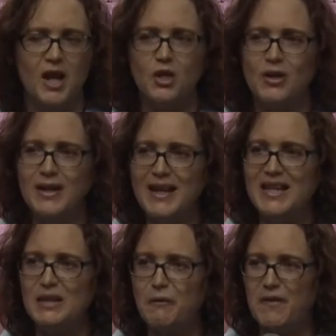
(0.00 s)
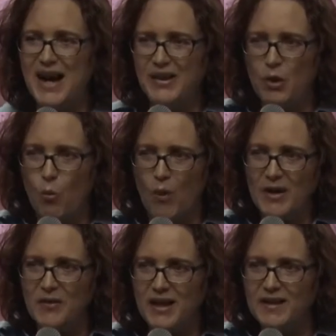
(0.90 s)
You need to find the
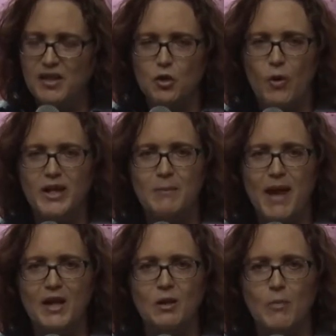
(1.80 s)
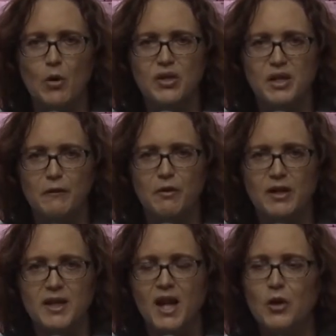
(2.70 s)
one thing that's going to make the most
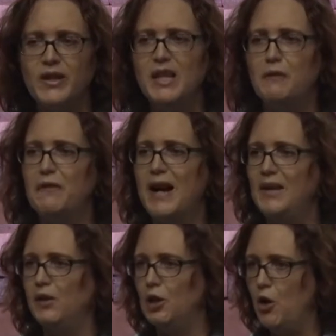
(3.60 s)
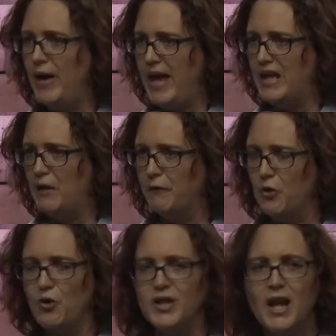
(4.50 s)
difference. You need to find the low-hanging
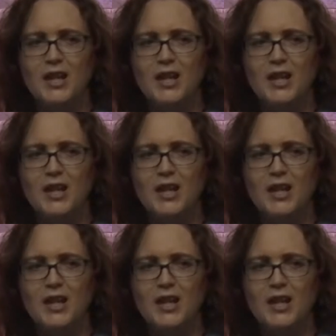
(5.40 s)
fruit.